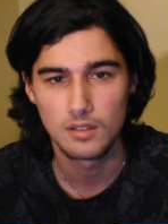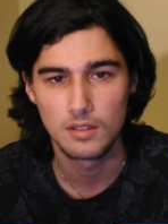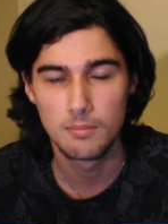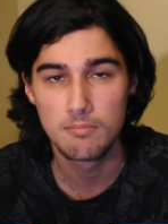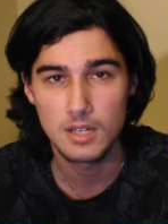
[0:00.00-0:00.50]

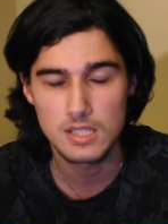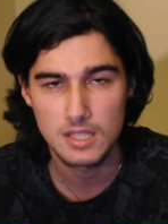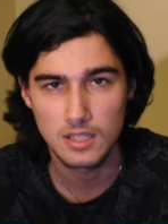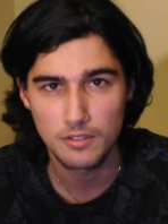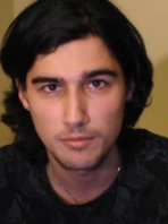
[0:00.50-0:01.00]
the
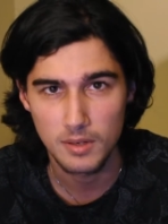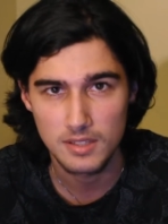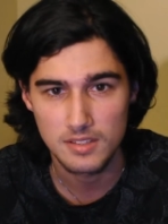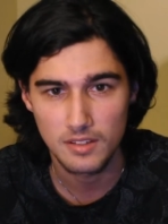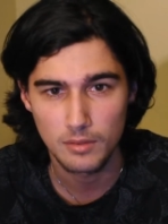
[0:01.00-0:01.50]
muddying of
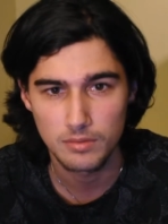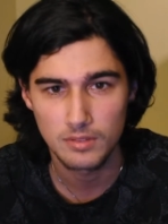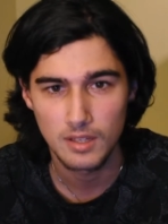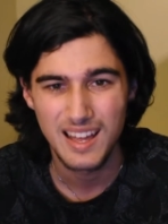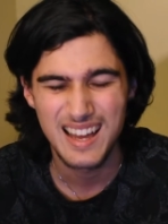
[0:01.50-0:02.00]
myself,
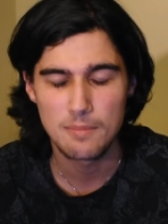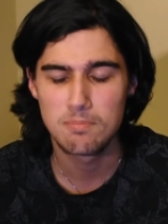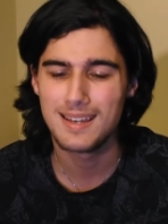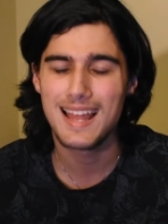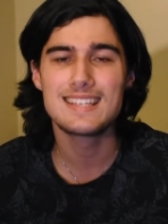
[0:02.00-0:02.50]
a
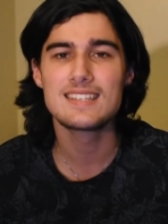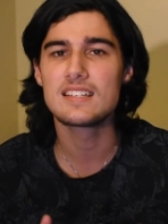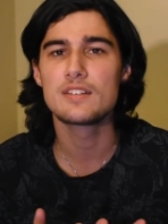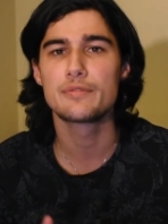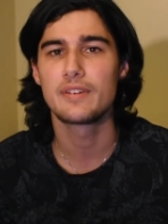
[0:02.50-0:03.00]

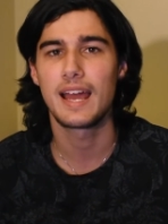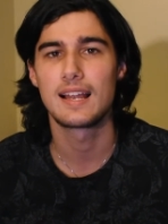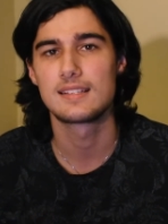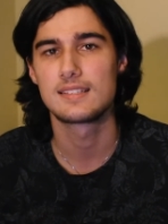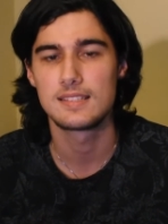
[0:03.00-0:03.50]
blending of
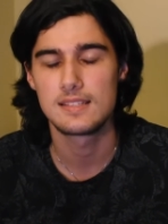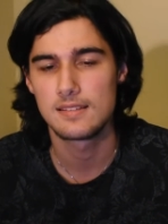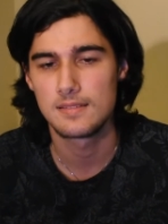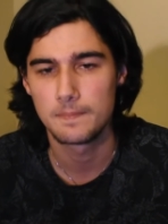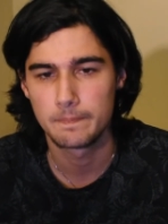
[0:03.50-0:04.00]
realities.